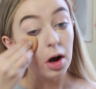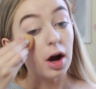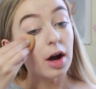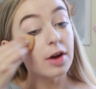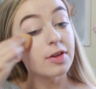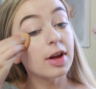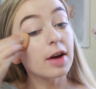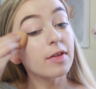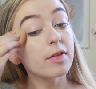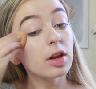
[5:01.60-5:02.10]

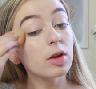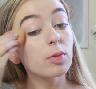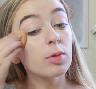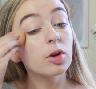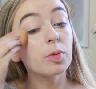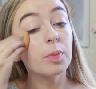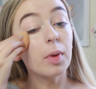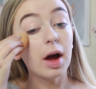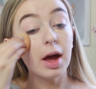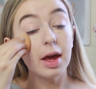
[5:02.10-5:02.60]
I definitely
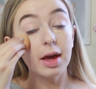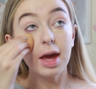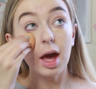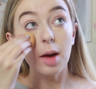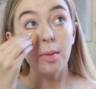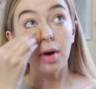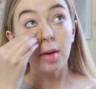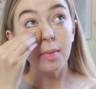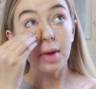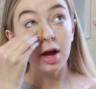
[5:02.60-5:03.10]
would buy it
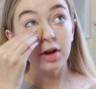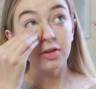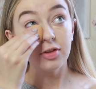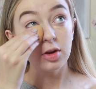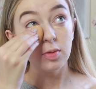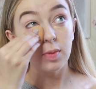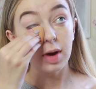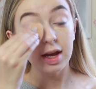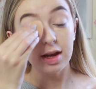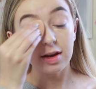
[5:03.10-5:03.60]
again. But I'm
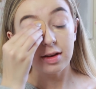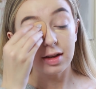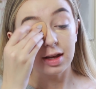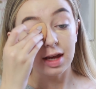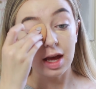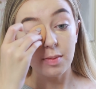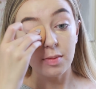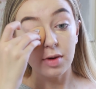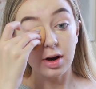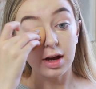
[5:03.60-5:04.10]
actually waiting to
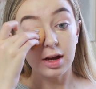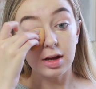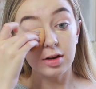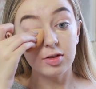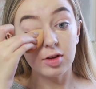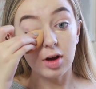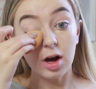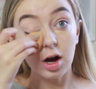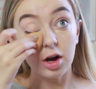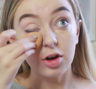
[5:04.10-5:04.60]
get my
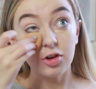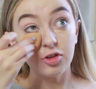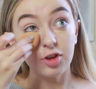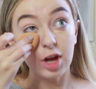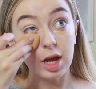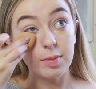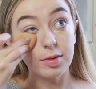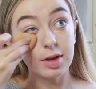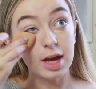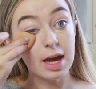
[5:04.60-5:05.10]
Tarte
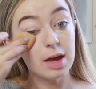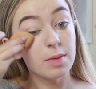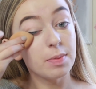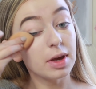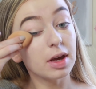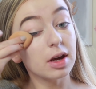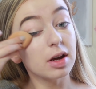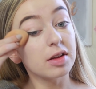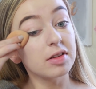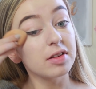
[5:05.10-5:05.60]
Shape Tape
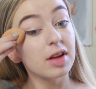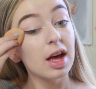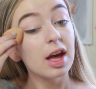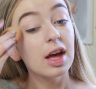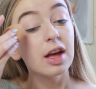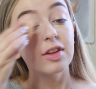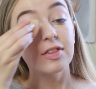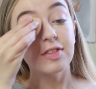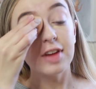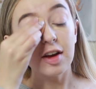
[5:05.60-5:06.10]
because
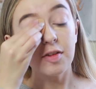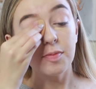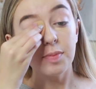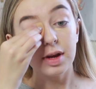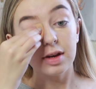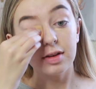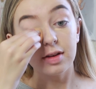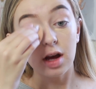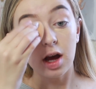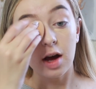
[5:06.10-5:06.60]
Saf
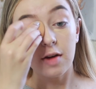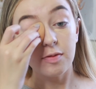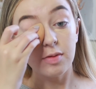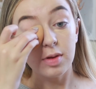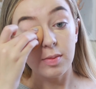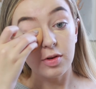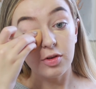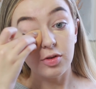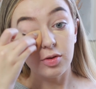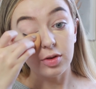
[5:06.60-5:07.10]
picked it up for
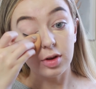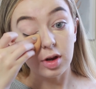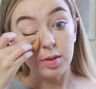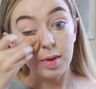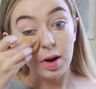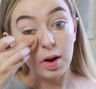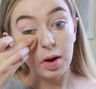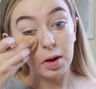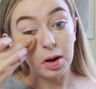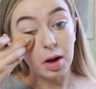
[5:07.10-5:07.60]
me when she was in
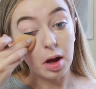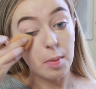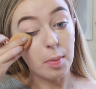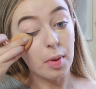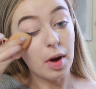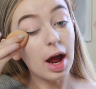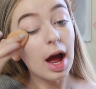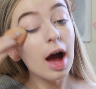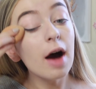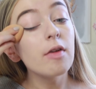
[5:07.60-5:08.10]
America,
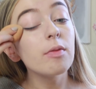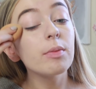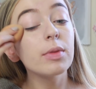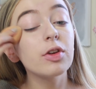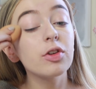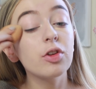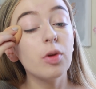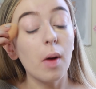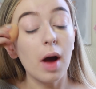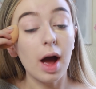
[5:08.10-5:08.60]
but I haven't
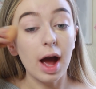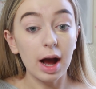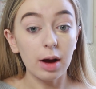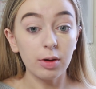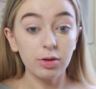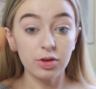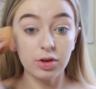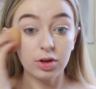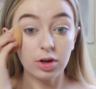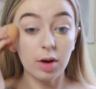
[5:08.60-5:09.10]
been to her
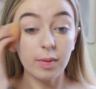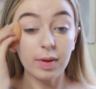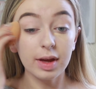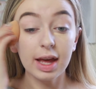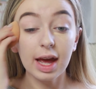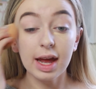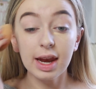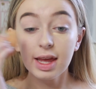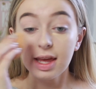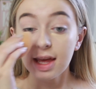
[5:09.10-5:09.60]
house to go and
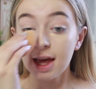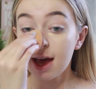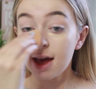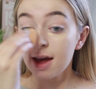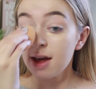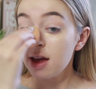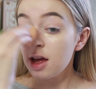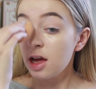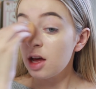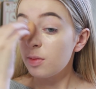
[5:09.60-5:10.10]
get it
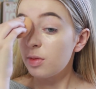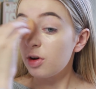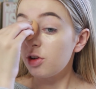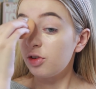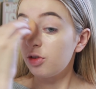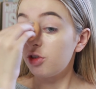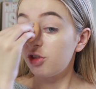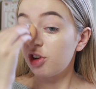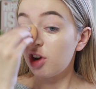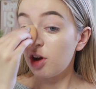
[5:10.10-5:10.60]
yet. But
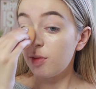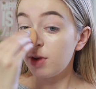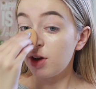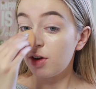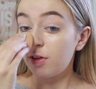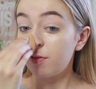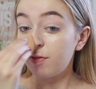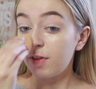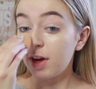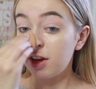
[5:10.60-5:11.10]
she was showing me
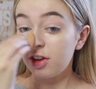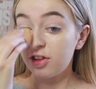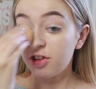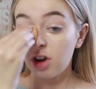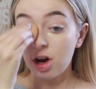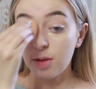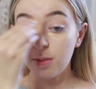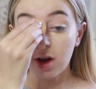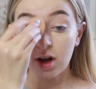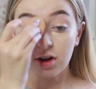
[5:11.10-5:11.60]
it on
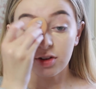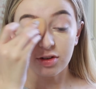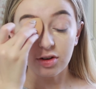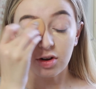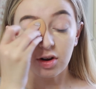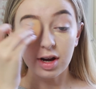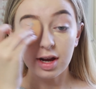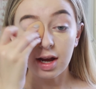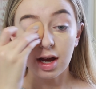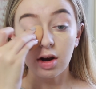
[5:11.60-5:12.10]
FaceTime last
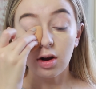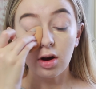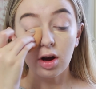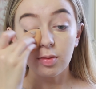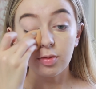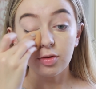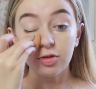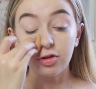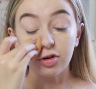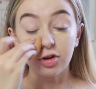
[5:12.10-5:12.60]
night and
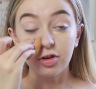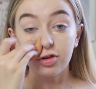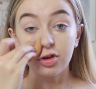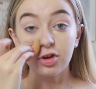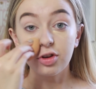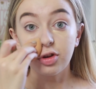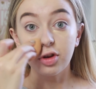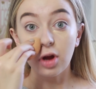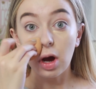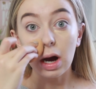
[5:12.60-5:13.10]
I was
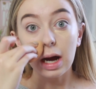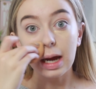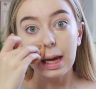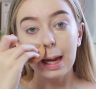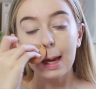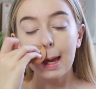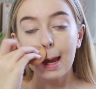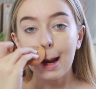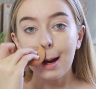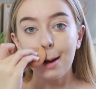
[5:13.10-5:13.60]
just
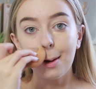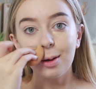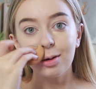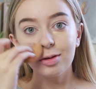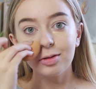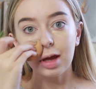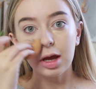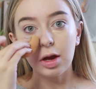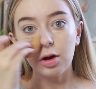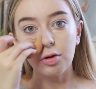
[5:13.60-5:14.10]
dying. It
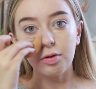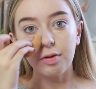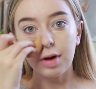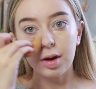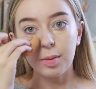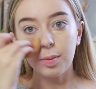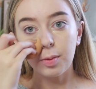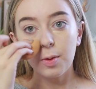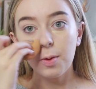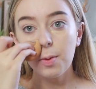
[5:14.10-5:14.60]
looks
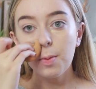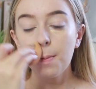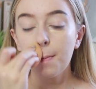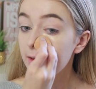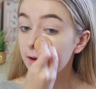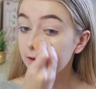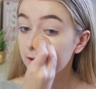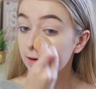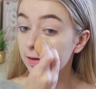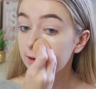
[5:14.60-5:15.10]
incredible.
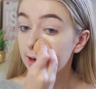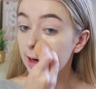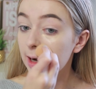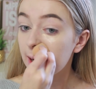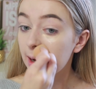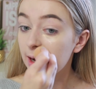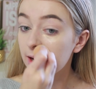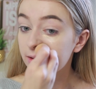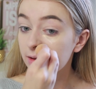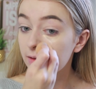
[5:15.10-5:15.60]
This
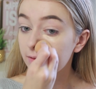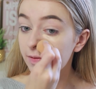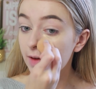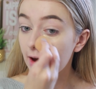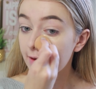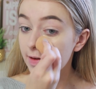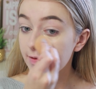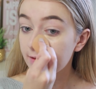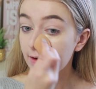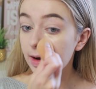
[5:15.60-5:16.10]
concealer is
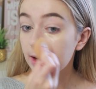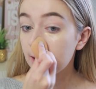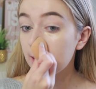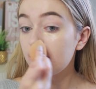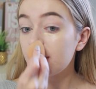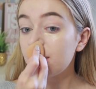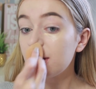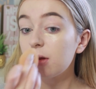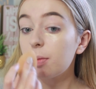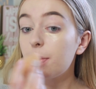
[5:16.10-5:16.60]
very, very
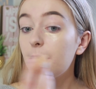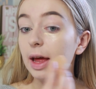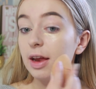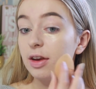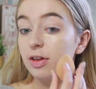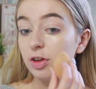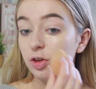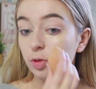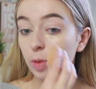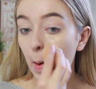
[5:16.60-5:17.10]
easy to
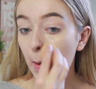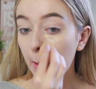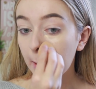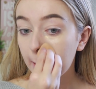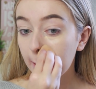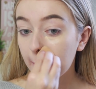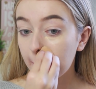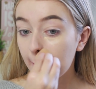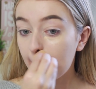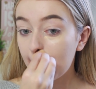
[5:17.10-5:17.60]
blend as well,
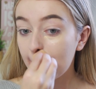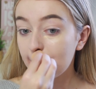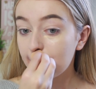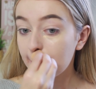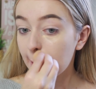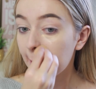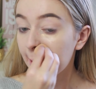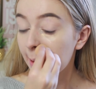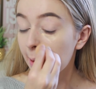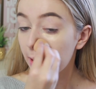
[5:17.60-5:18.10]
which is nice.
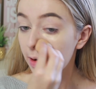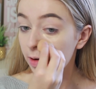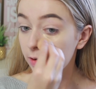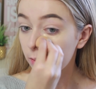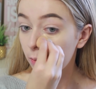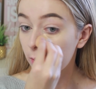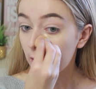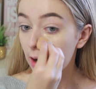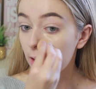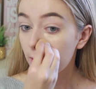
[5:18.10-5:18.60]
It goes
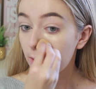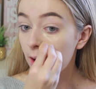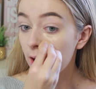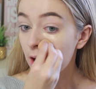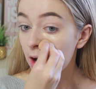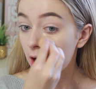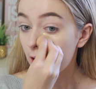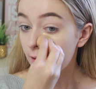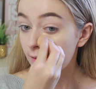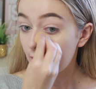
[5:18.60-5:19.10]
well
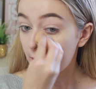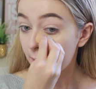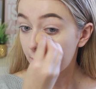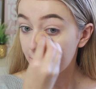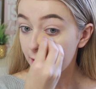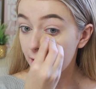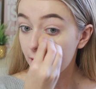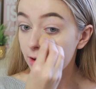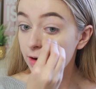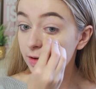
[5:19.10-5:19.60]
around
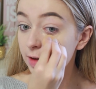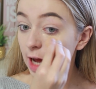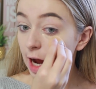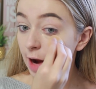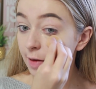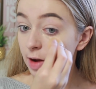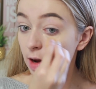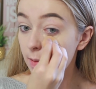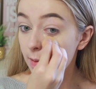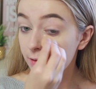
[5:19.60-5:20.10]
my nose
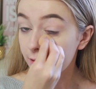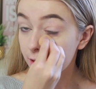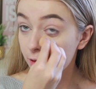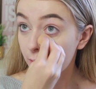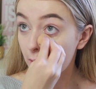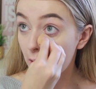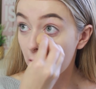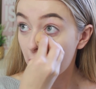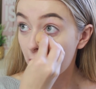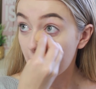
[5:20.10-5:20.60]
area, which is
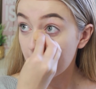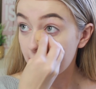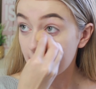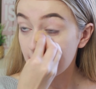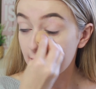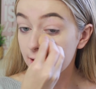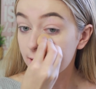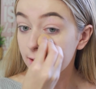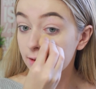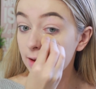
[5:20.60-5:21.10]
where I
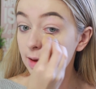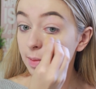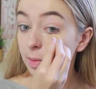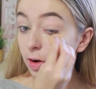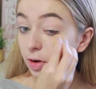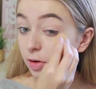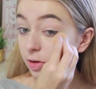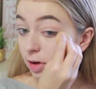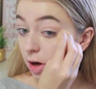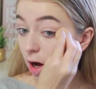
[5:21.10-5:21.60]
need the
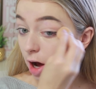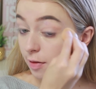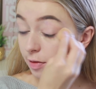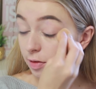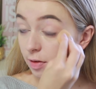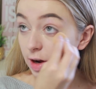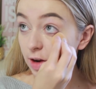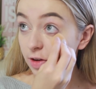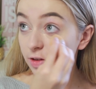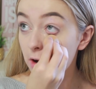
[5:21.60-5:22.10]
most
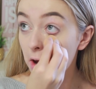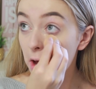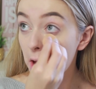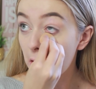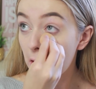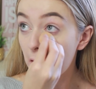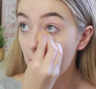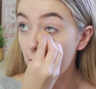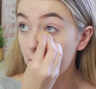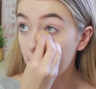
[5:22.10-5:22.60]
coverage,
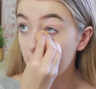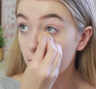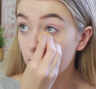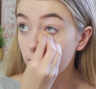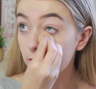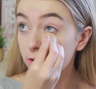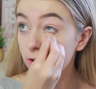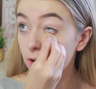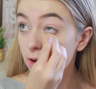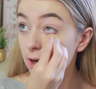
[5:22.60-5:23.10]
and it
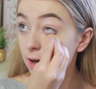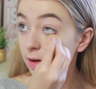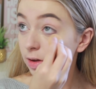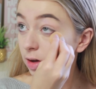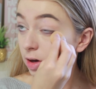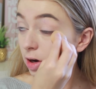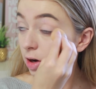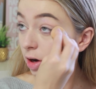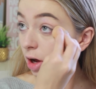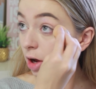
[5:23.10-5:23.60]
also is a
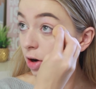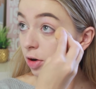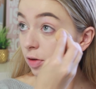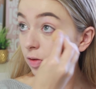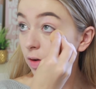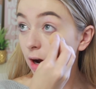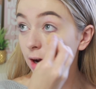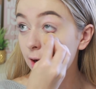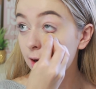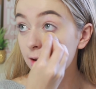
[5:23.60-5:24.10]
good
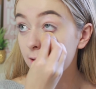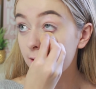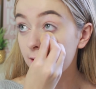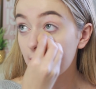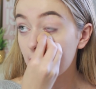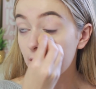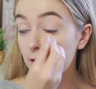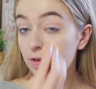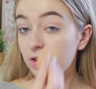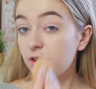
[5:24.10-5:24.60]
under eye
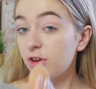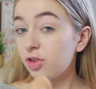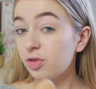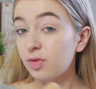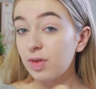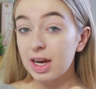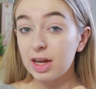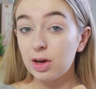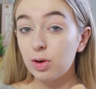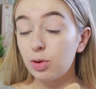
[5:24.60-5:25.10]
concealer and doesn't
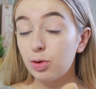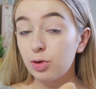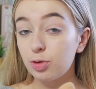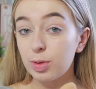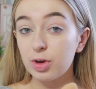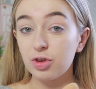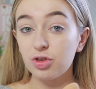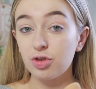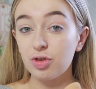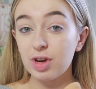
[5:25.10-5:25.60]
really cause
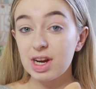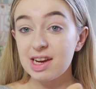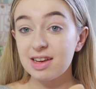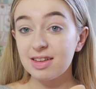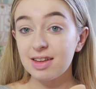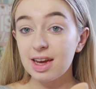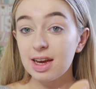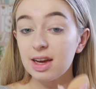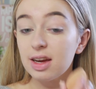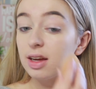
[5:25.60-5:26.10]
much
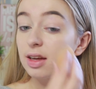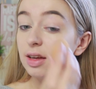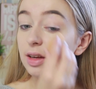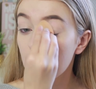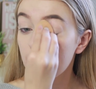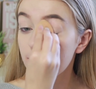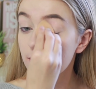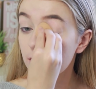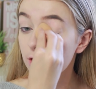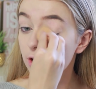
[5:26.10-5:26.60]
creasing.
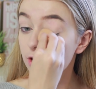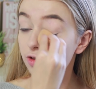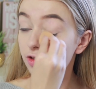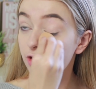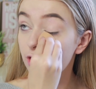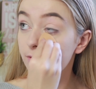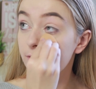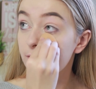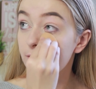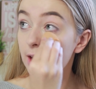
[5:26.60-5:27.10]
Another good
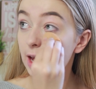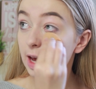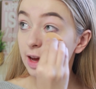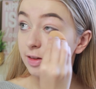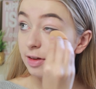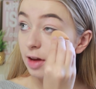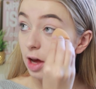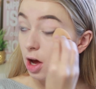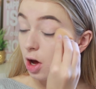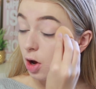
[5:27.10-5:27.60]
dupe for
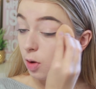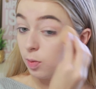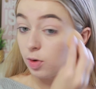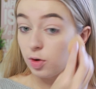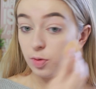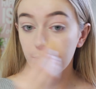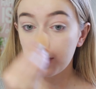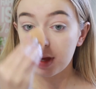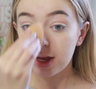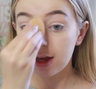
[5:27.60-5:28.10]
this
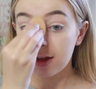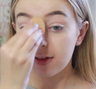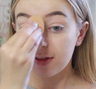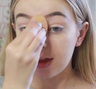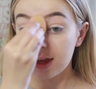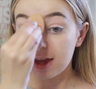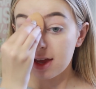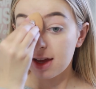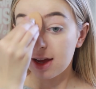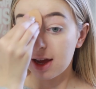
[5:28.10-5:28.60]
would be
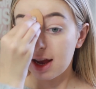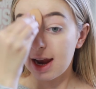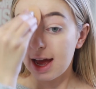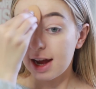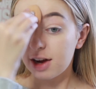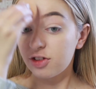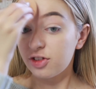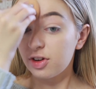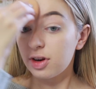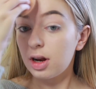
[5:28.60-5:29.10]
the
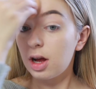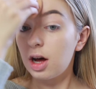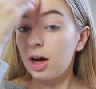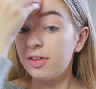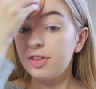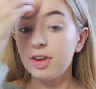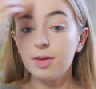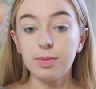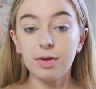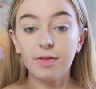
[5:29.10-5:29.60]
Collection
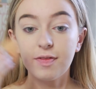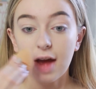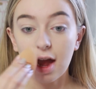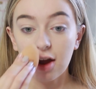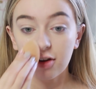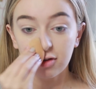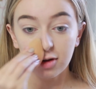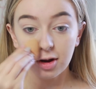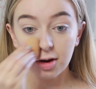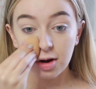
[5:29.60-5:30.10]
Lasting
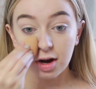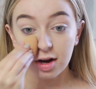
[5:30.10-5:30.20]
Perfection.